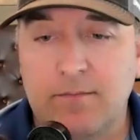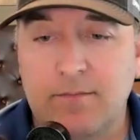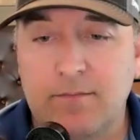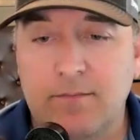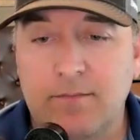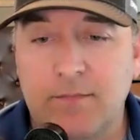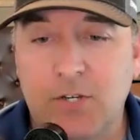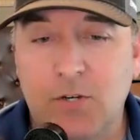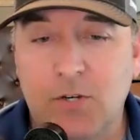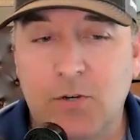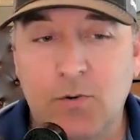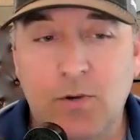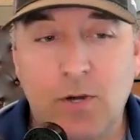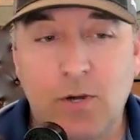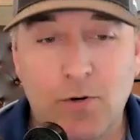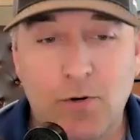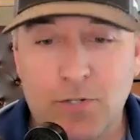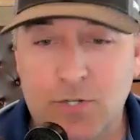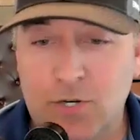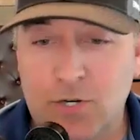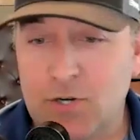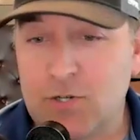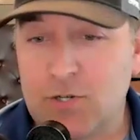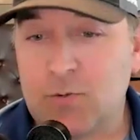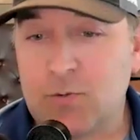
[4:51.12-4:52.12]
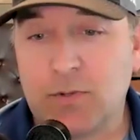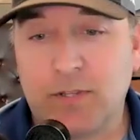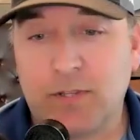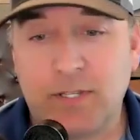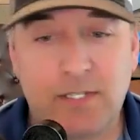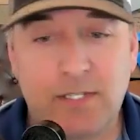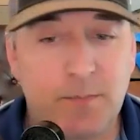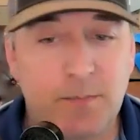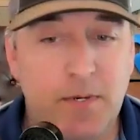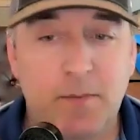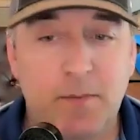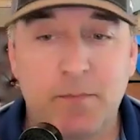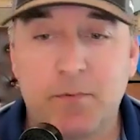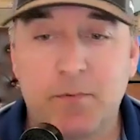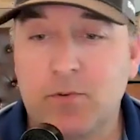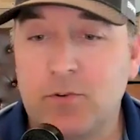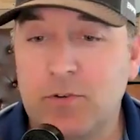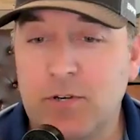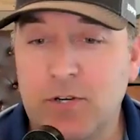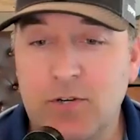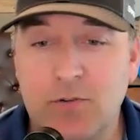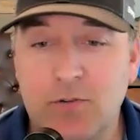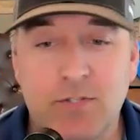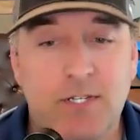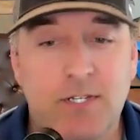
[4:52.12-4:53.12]
You go to church with these people.
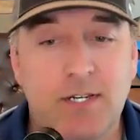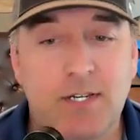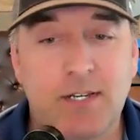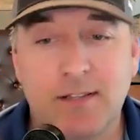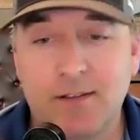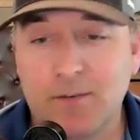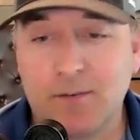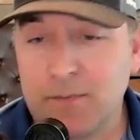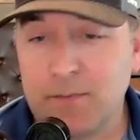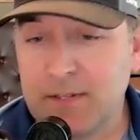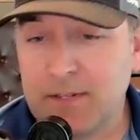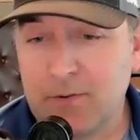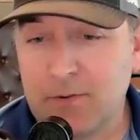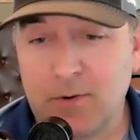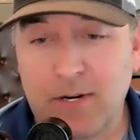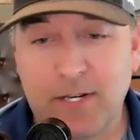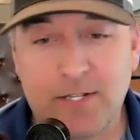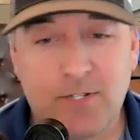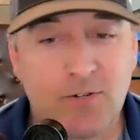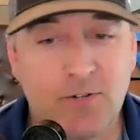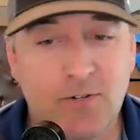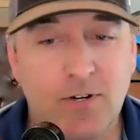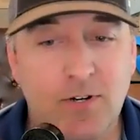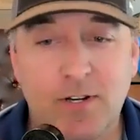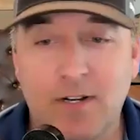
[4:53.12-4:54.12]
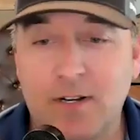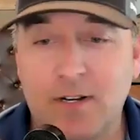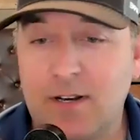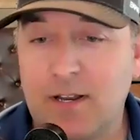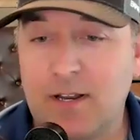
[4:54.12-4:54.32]
You see them at the restaurant.